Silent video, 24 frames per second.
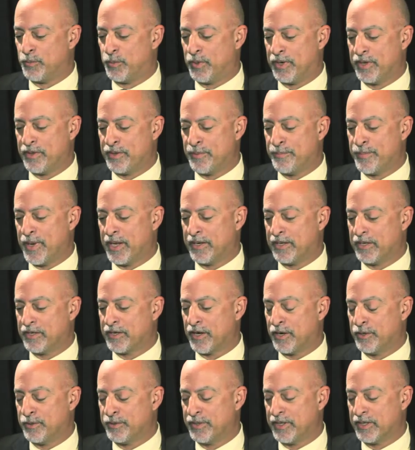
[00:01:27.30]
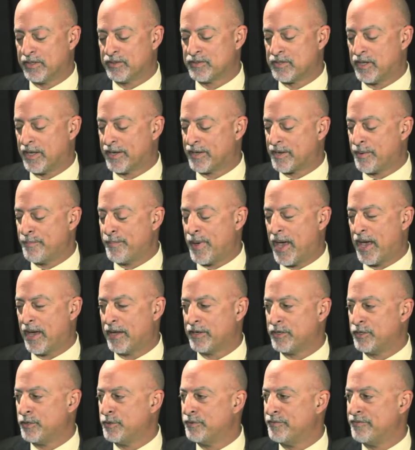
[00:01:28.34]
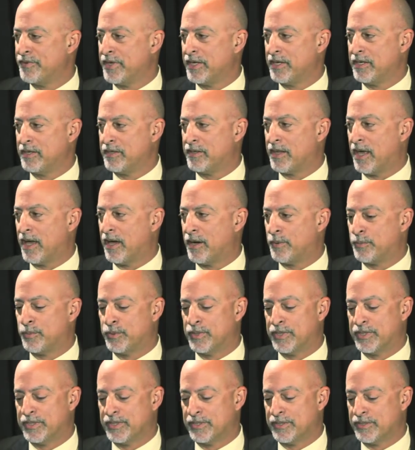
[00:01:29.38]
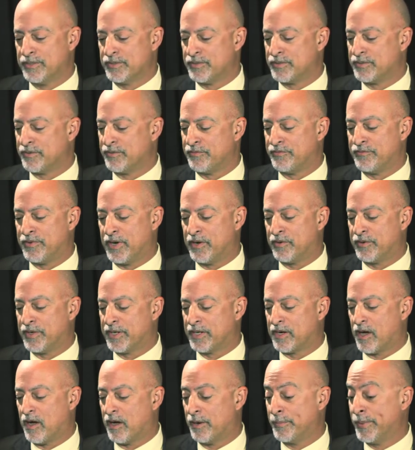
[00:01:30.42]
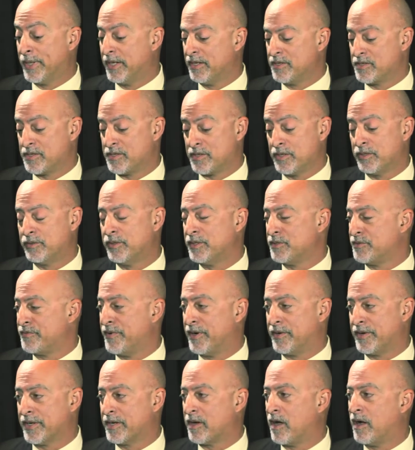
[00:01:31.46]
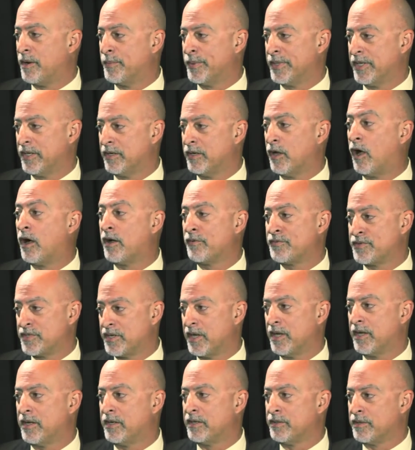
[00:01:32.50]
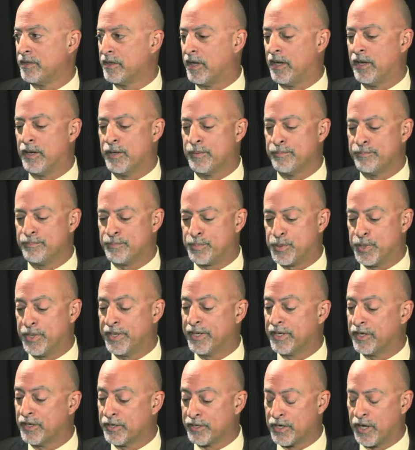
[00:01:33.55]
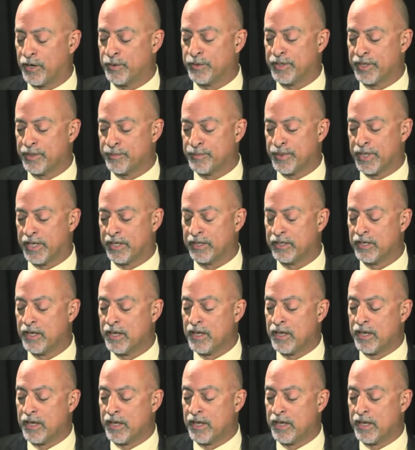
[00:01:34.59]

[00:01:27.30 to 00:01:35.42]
one of the many coatings like a matte UV that was very common and still is very common in offset printing and coating. But